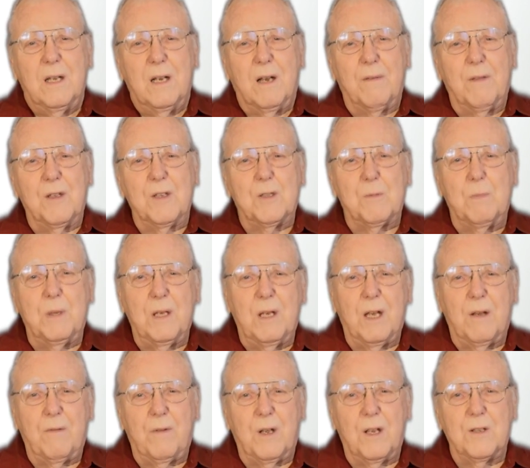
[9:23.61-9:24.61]
of this
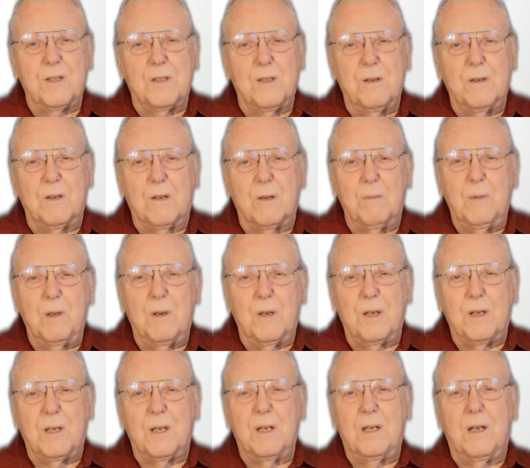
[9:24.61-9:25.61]

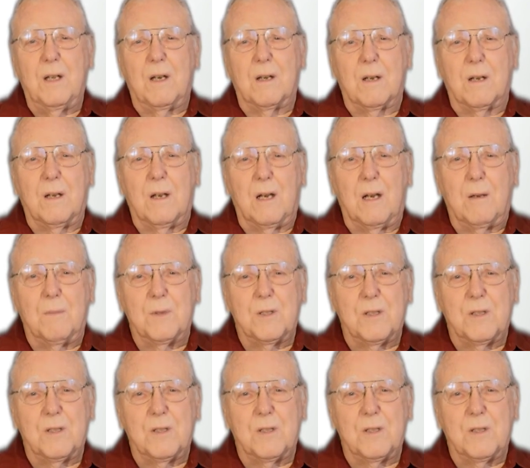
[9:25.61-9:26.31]
bfsucommunity.com